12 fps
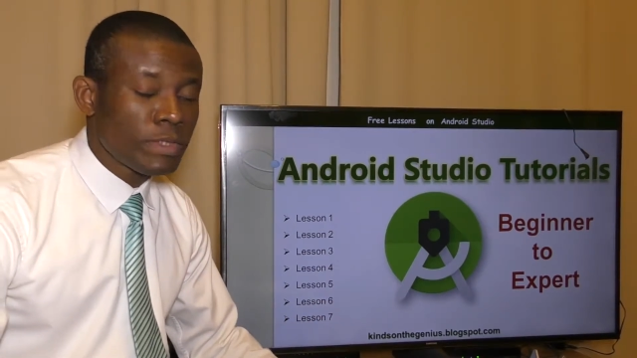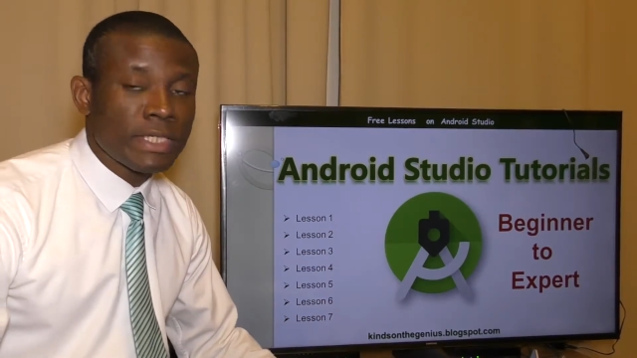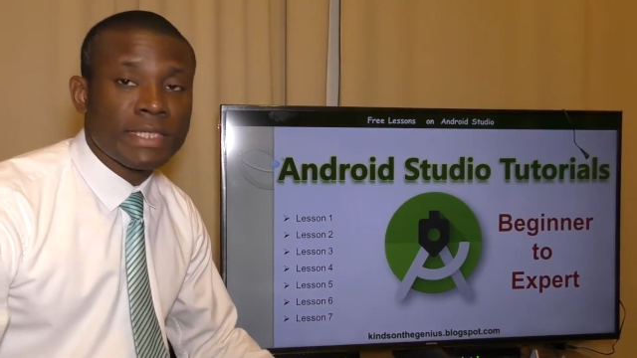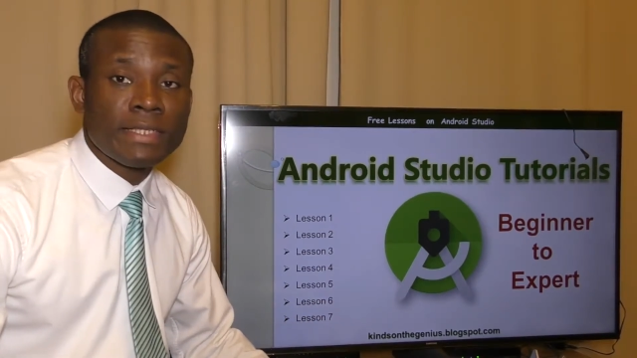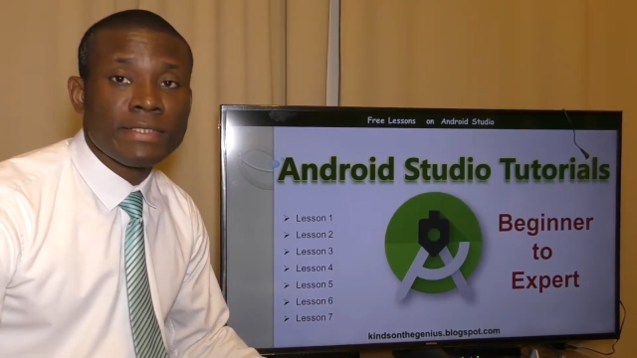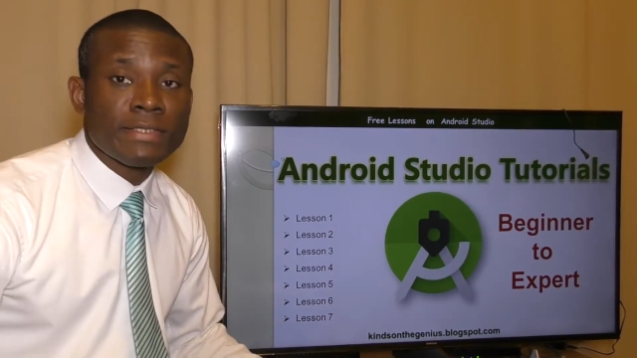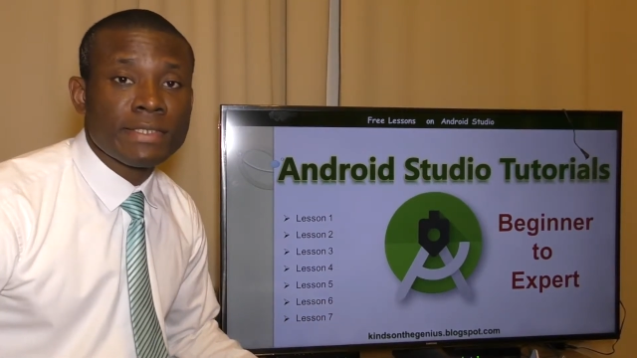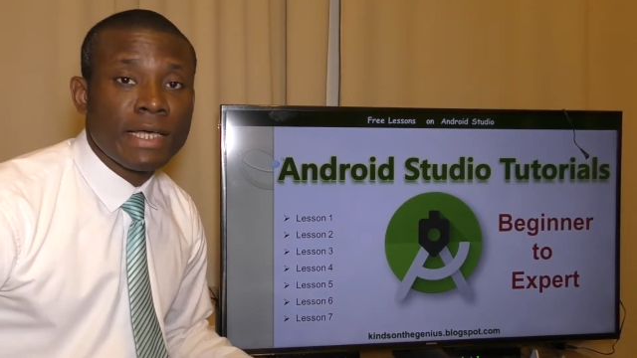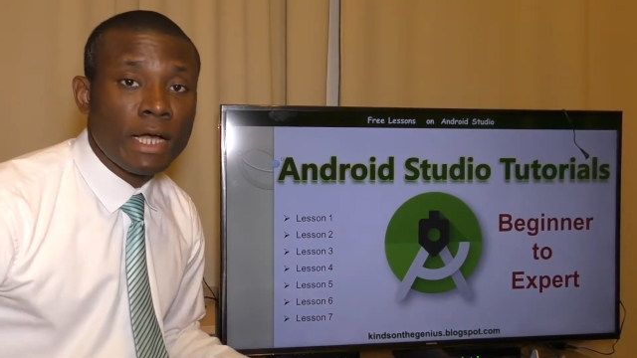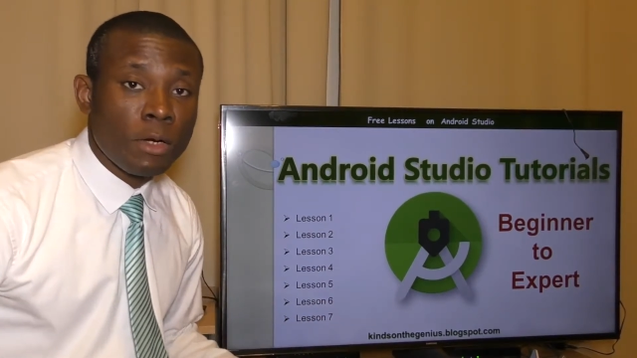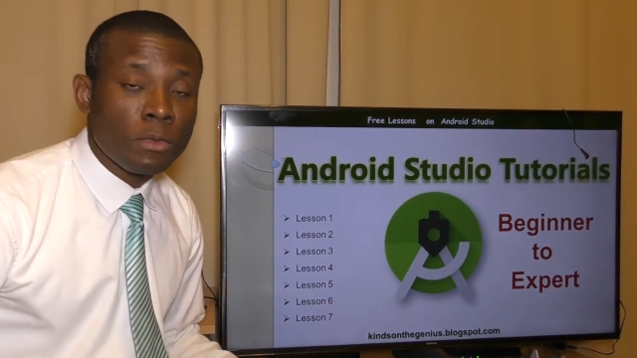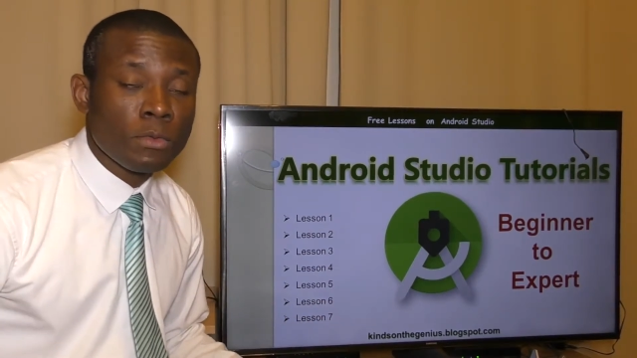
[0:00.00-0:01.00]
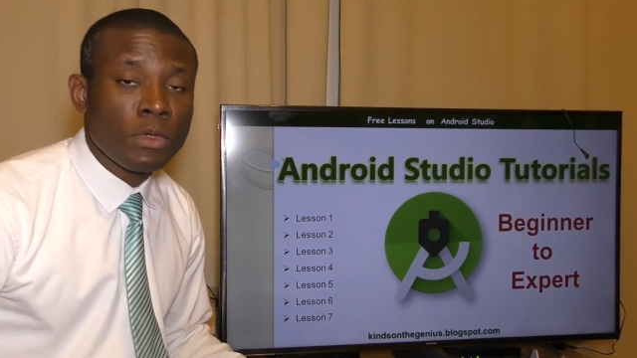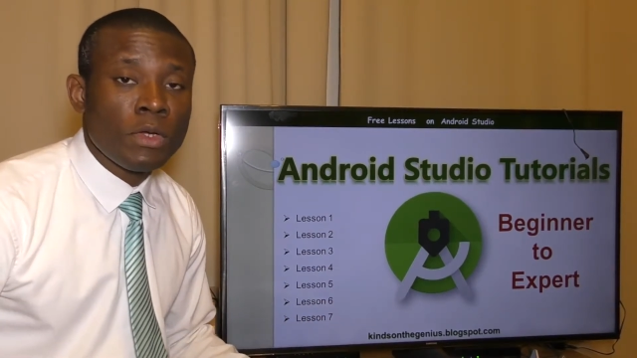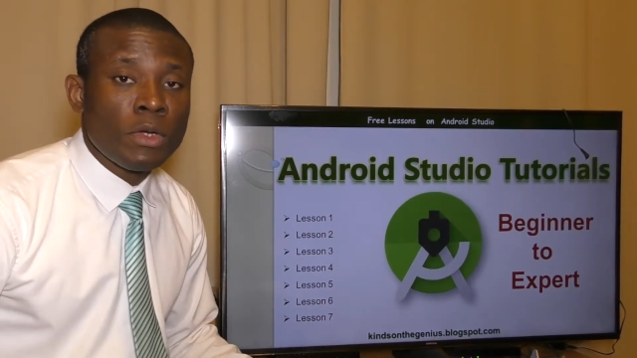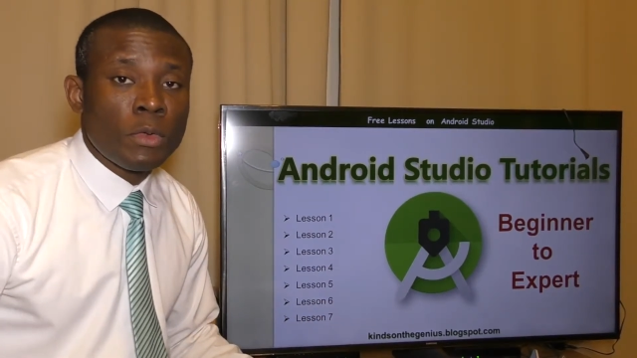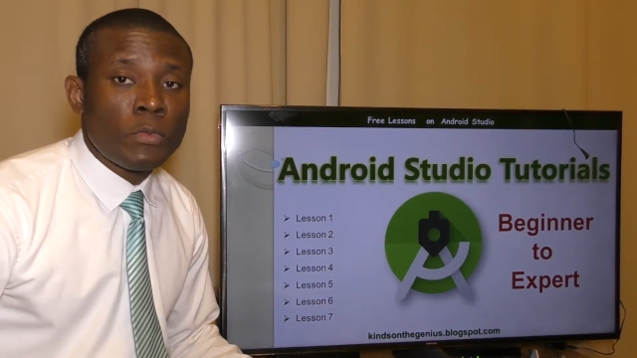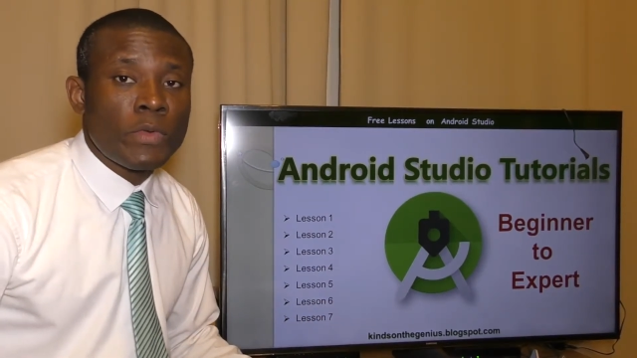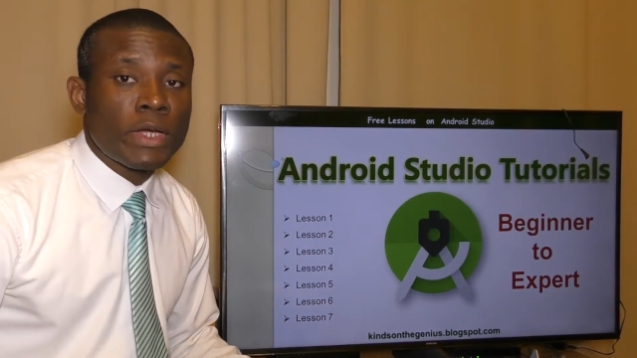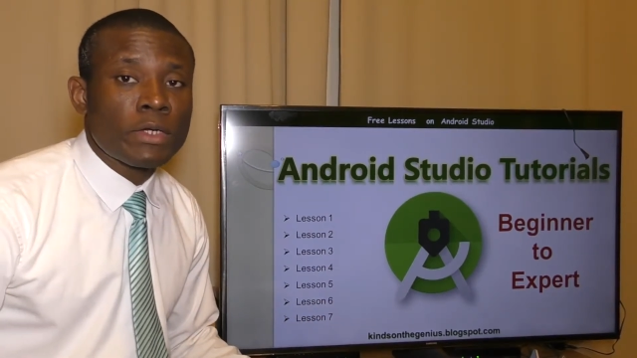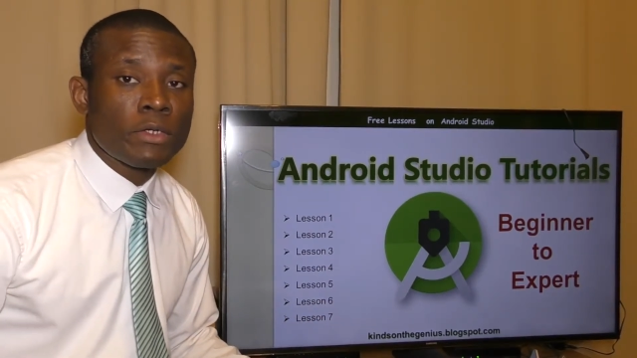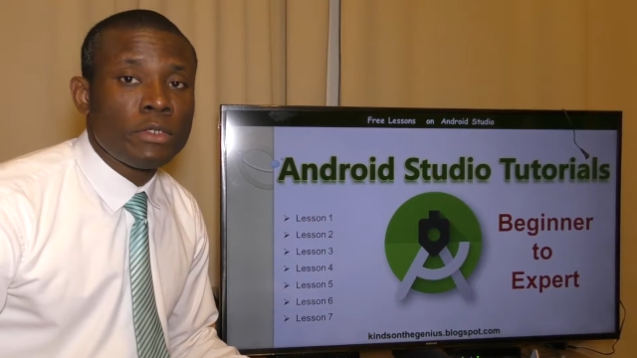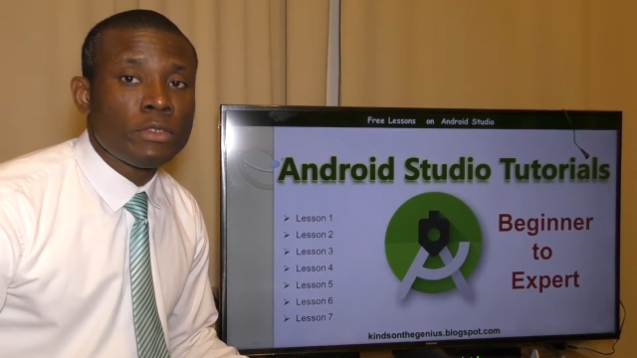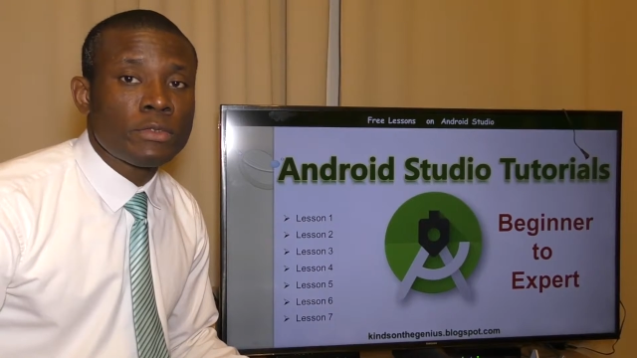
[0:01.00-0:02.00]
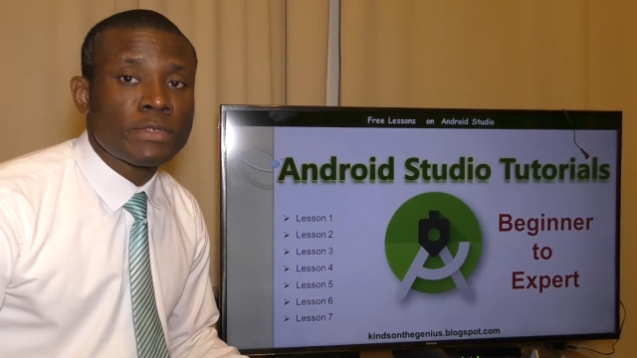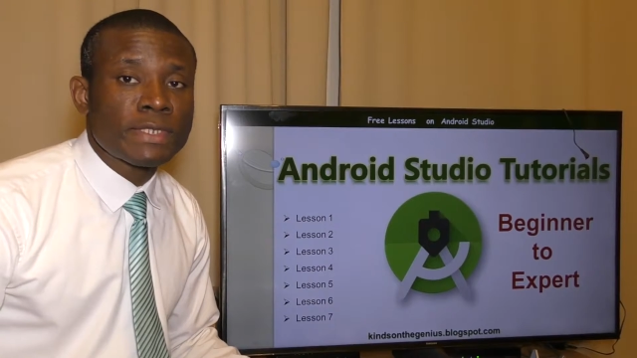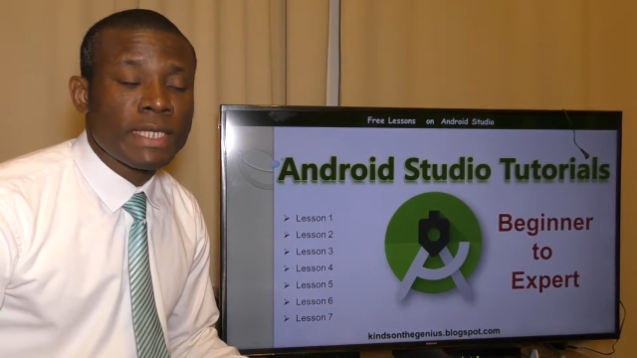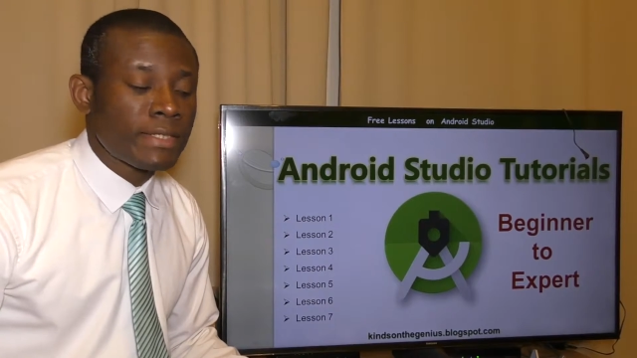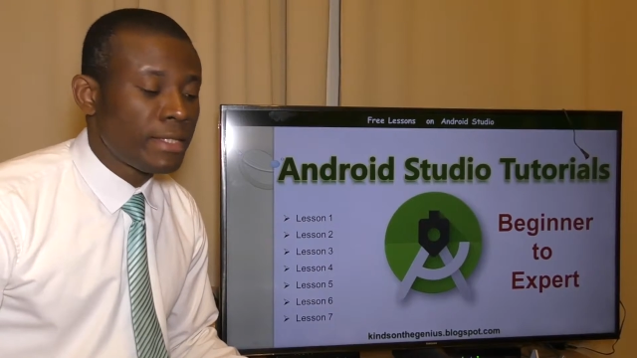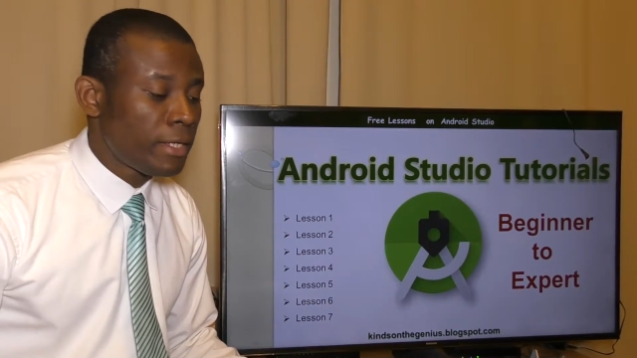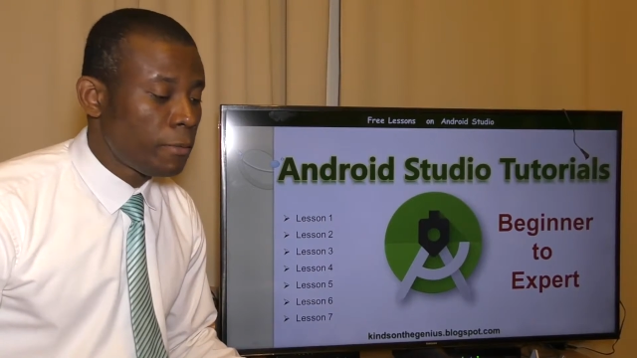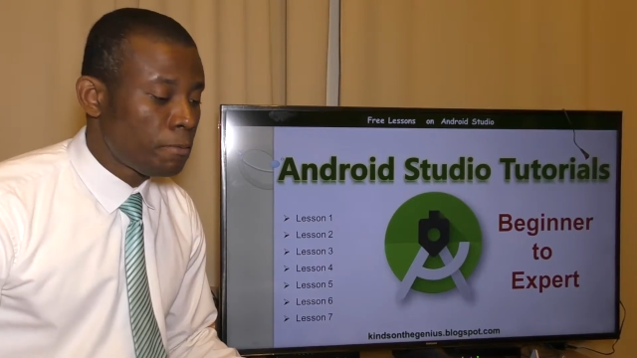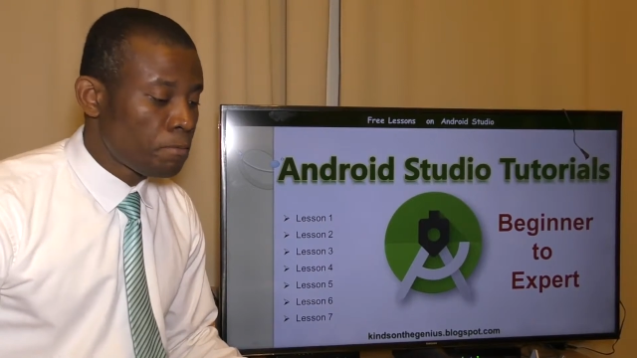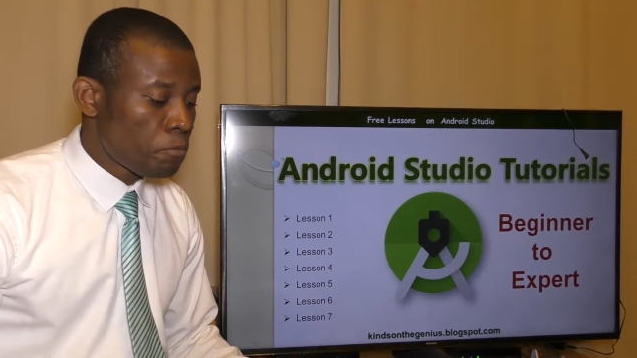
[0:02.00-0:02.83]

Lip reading: And that is how we are going to start now.